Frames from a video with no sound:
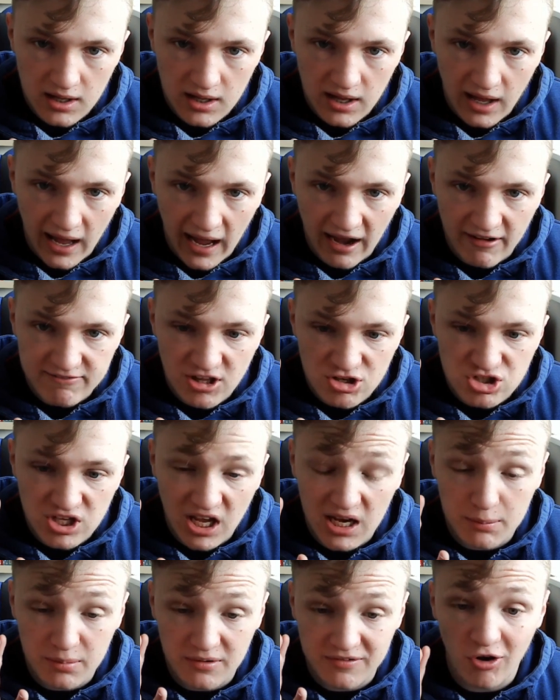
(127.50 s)
I've literally had
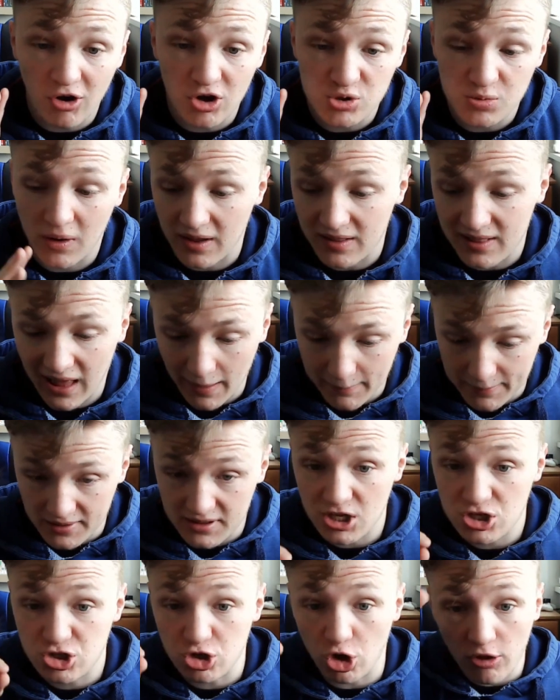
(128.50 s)
it before as well. I've been
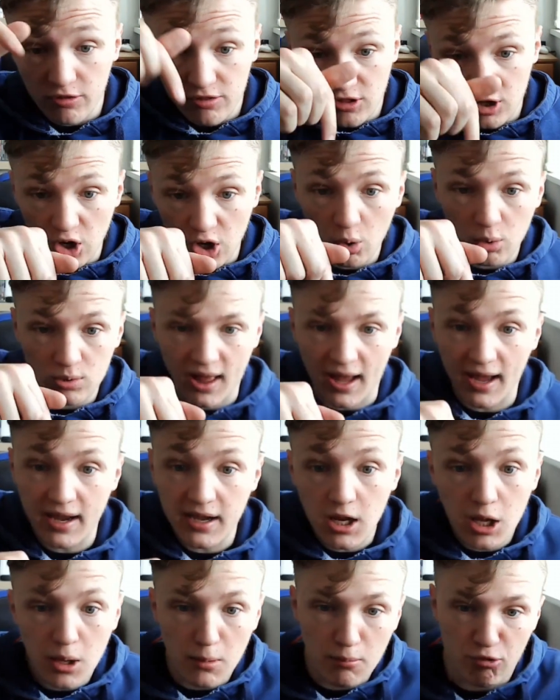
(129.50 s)
literally on the goal line,
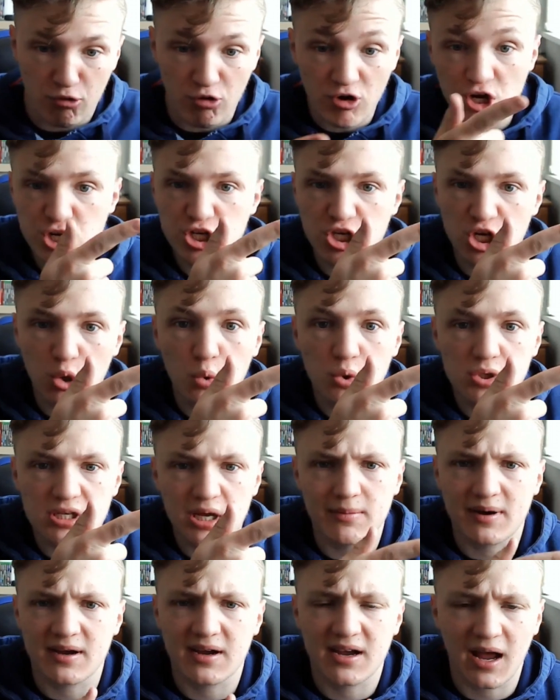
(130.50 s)
press shoot, and
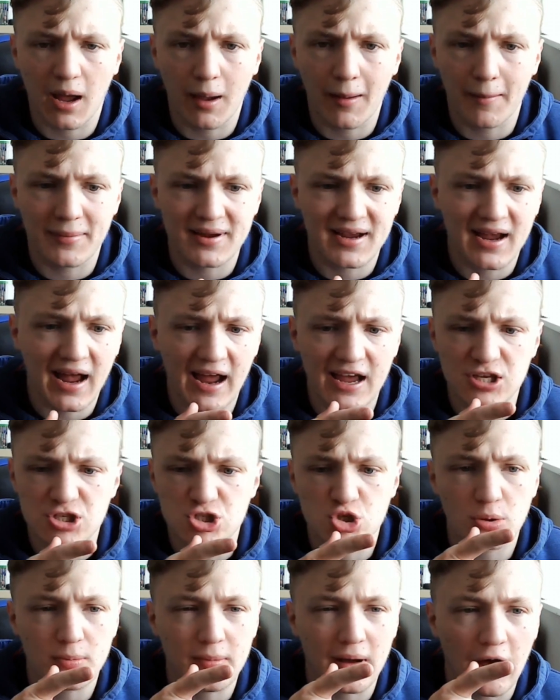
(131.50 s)
my guy has
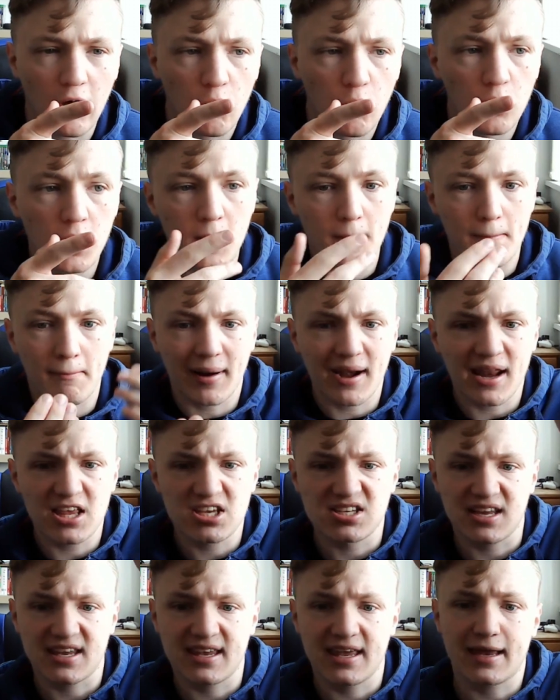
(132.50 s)
somehow managed to
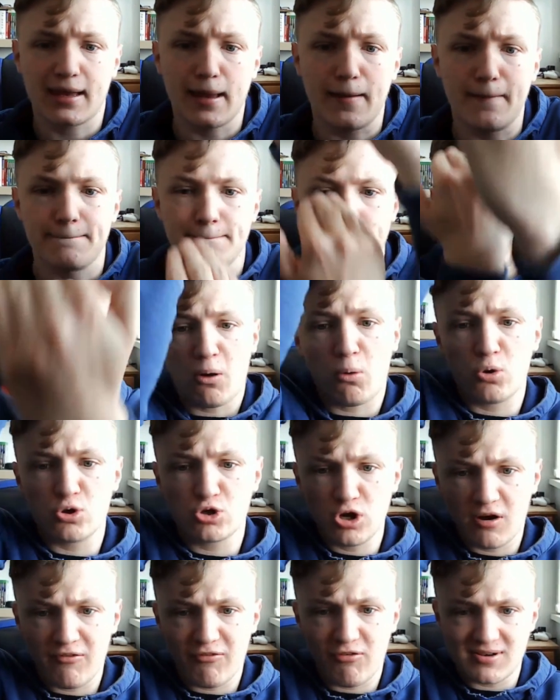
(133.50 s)
kick it backwards
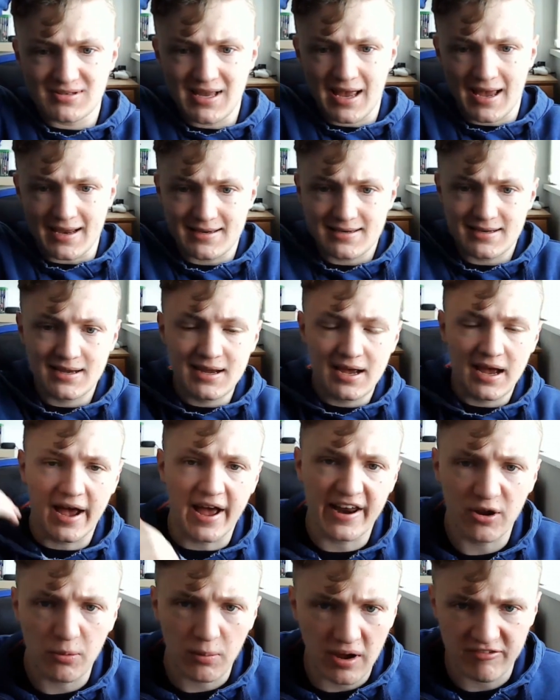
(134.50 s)
over his head and
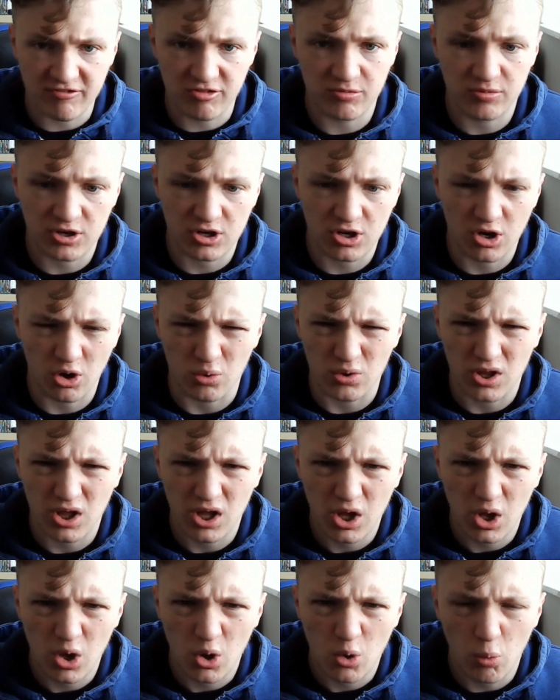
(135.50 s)
away from the goal
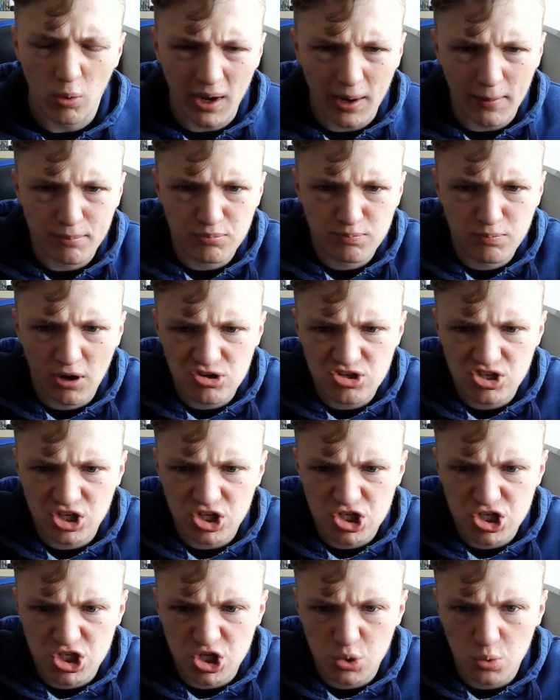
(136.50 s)
when I'm pushing
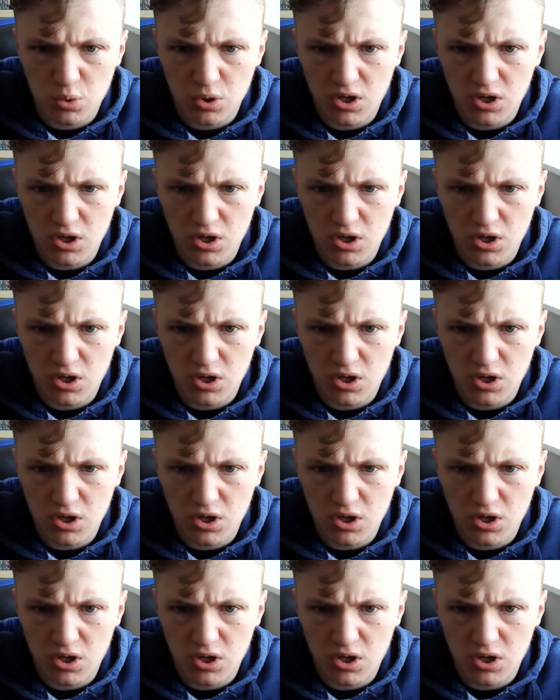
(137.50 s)
shoot